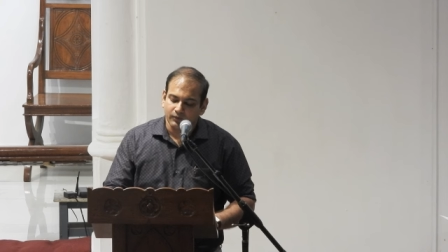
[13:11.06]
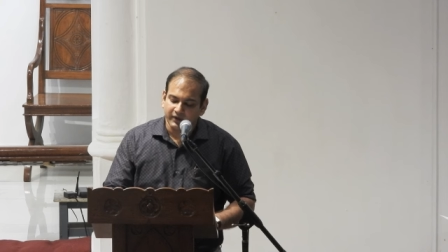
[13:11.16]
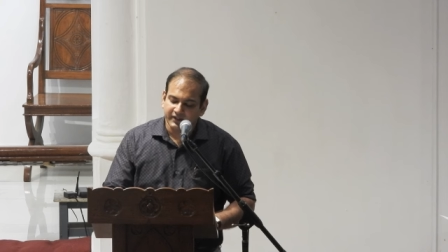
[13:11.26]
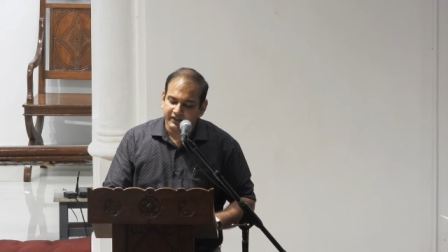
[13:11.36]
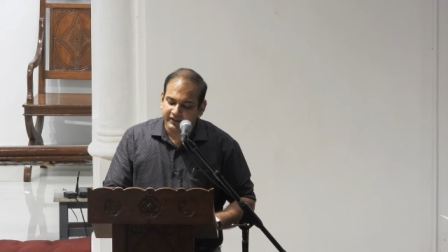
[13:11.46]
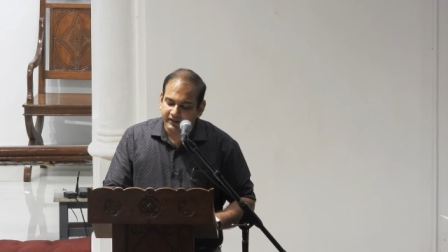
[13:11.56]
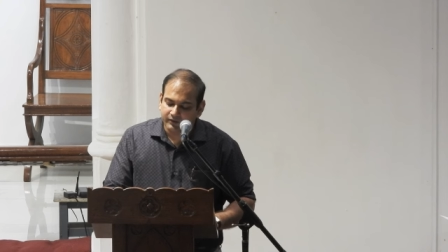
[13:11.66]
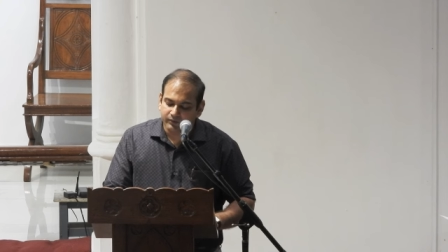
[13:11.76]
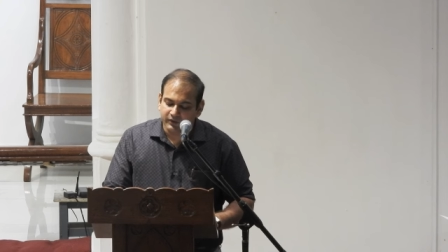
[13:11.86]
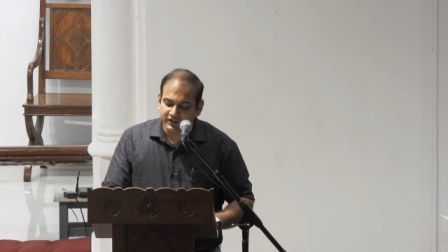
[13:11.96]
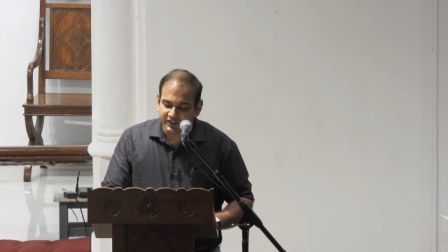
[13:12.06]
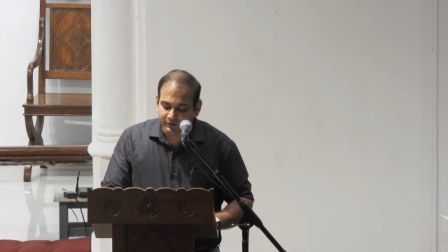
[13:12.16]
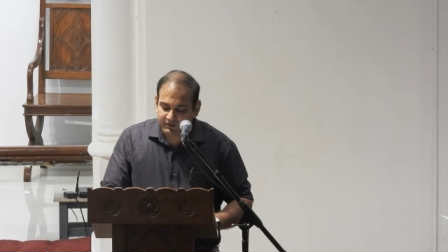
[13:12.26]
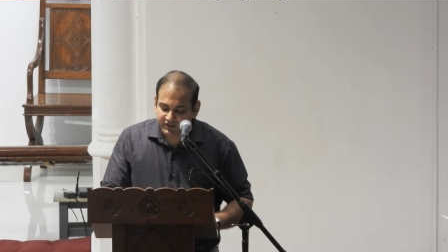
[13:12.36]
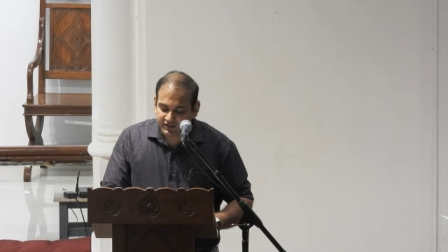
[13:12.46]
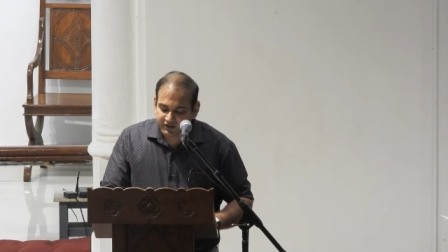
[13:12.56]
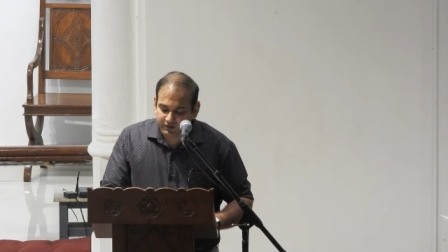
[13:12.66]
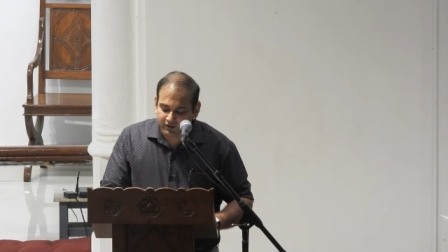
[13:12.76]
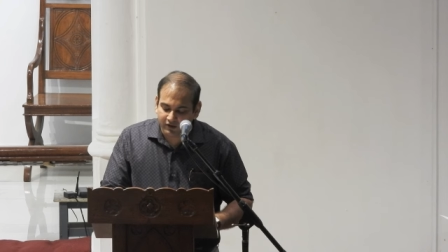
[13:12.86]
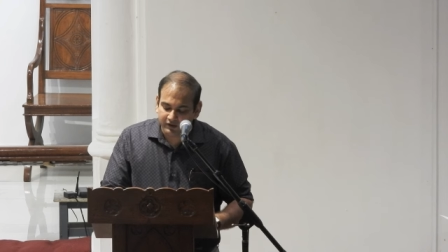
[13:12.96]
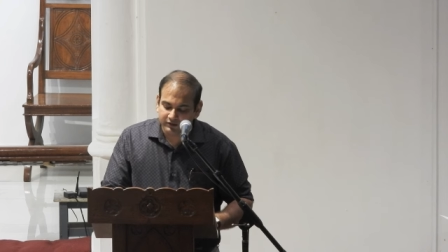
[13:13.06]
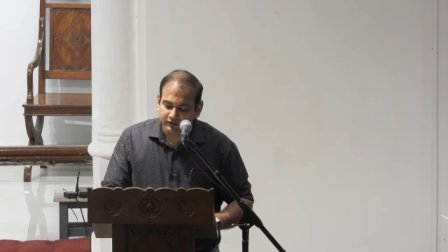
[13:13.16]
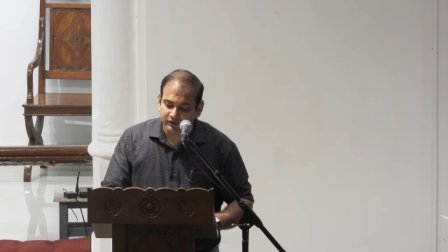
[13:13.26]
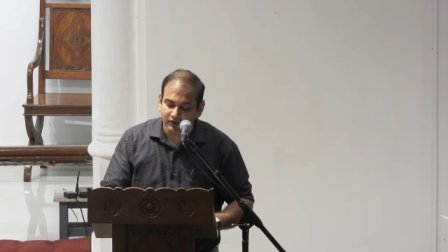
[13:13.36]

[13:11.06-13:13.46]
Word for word: what he did was displeasing to God.